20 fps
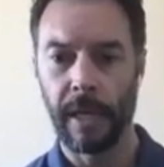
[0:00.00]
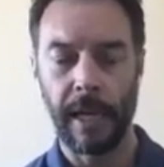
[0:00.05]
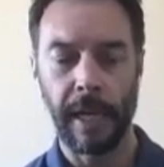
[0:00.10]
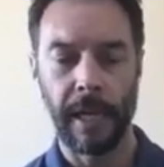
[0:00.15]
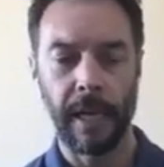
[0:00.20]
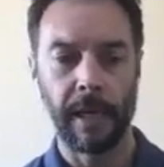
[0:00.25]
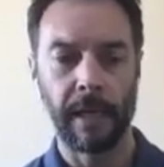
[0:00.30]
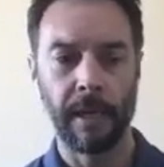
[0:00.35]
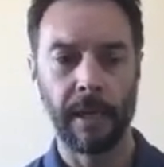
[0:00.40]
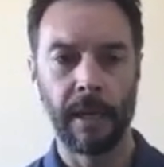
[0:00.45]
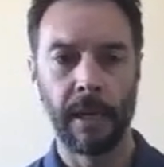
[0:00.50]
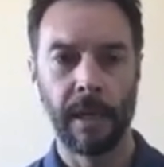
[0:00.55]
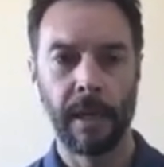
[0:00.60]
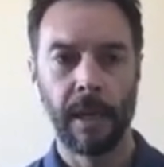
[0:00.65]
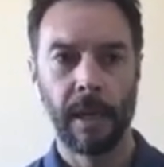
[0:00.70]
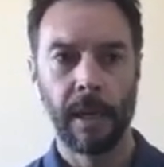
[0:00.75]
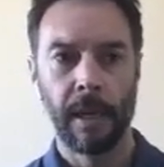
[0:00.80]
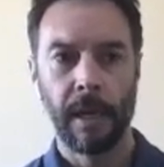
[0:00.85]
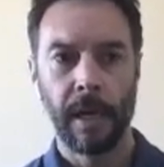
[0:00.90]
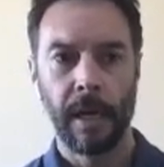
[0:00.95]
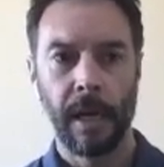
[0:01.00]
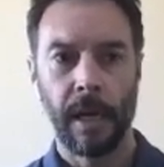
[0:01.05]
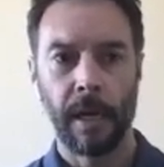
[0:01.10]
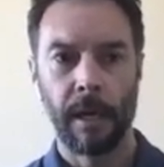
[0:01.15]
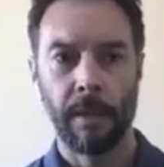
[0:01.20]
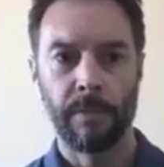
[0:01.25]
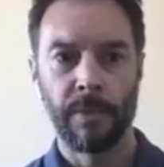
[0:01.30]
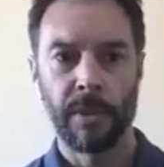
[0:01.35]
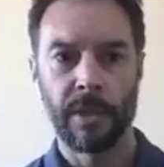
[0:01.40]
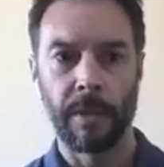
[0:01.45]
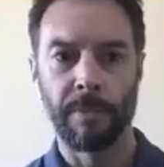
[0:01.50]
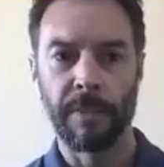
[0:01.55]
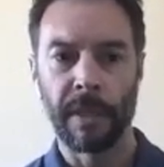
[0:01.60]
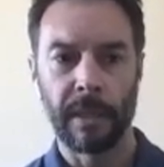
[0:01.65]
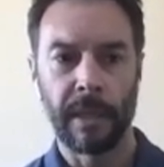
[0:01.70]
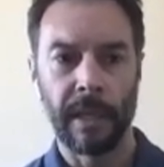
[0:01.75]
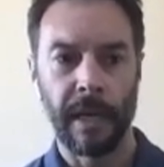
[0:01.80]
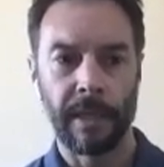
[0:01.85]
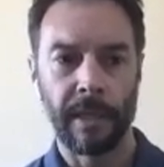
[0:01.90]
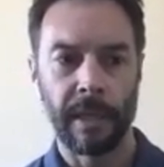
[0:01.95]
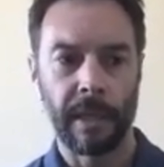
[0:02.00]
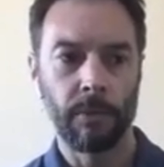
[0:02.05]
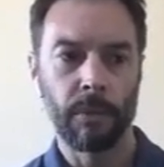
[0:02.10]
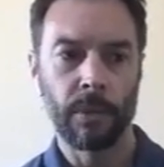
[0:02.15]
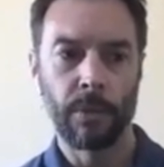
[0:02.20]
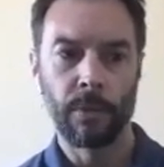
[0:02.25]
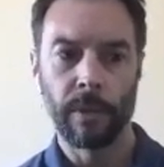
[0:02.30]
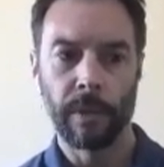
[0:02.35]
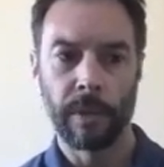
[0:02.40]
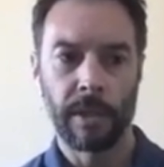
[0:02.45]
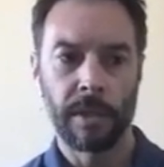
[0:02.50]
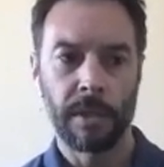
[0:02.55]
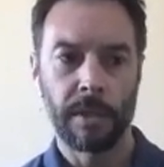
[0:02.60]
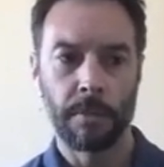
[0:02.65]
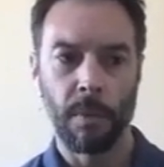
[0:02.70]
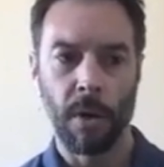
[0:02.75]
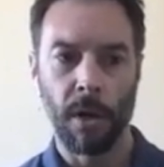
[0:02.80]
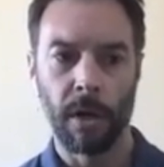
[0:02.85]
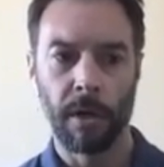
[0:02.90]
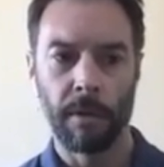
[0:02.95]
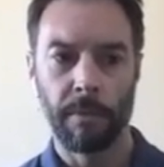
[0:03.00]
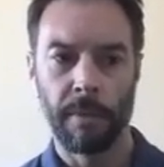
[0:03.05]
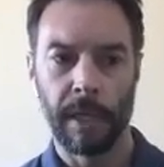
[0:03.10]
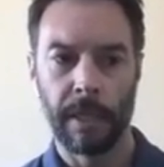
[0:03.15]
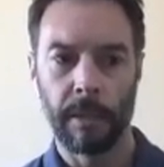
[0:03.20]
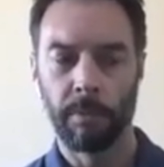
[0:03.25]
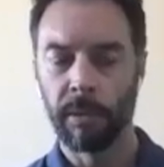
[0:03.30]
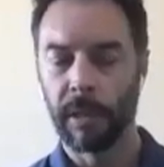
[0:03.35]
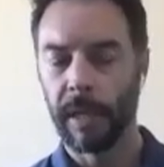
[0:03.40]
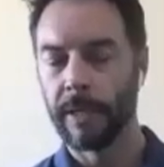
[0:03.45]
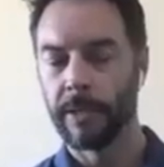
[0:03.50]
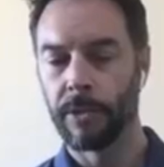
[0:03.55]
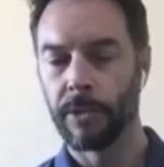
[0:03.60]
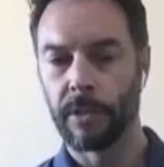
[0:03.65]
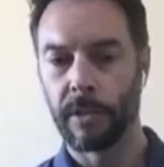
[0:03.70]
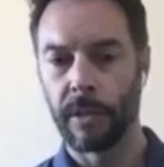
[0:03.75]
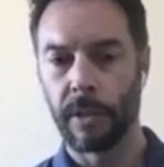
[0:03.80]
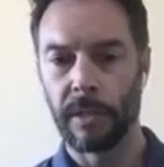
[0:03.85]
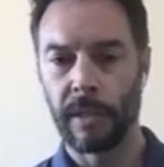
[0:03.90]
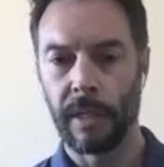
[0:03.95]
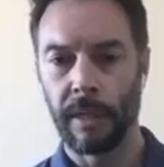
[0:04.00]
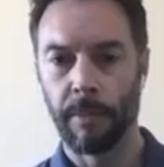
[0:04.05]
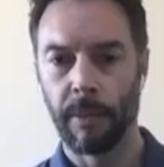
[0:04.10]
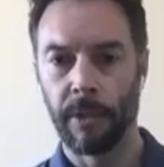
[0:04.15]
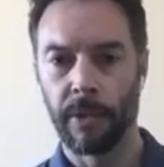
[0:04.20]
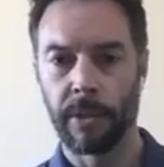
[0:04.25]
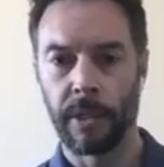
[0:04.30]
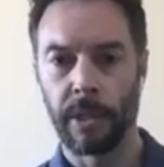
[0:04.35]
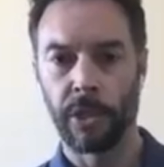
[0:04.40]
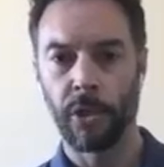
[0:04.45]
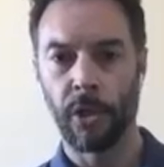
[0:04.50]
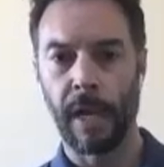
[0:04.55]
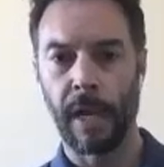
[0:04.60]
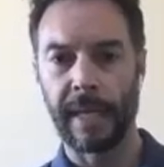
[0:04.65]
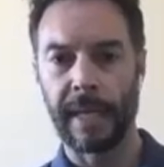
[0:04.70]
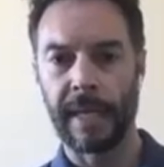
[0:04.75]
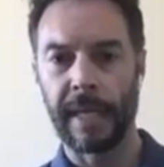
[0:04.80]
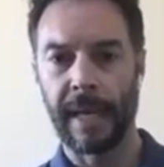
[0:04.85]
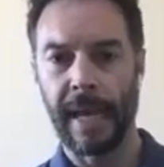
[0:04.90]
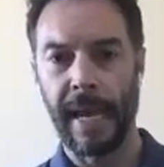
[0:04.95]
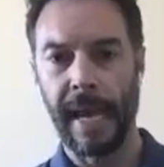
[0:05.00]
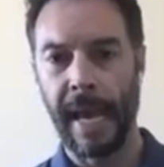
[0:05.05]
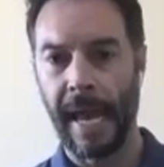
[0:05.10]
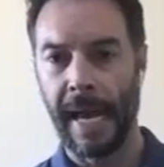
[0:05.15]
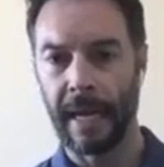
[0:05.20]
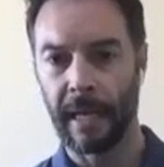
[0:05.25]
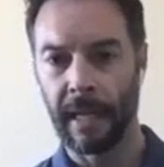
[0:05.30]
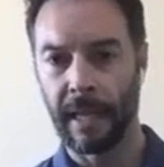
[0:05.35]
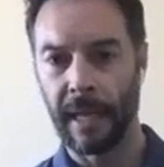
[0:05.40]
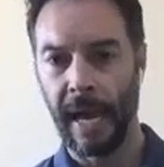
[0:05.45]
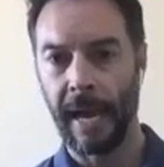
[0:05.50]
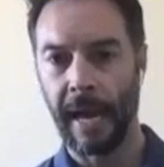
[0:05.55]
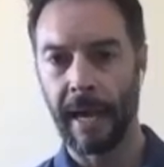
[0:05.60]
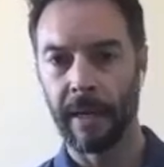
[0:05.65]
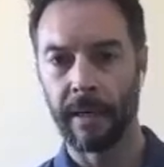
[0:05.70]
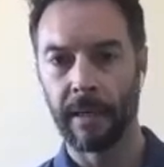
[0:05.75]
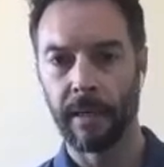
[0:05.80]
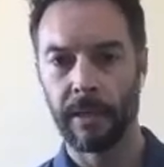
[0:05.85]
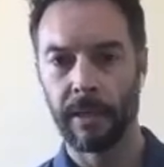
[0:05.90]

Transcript: and something that I think was really smart by the Blazers and Timbers to try to get ahead of that,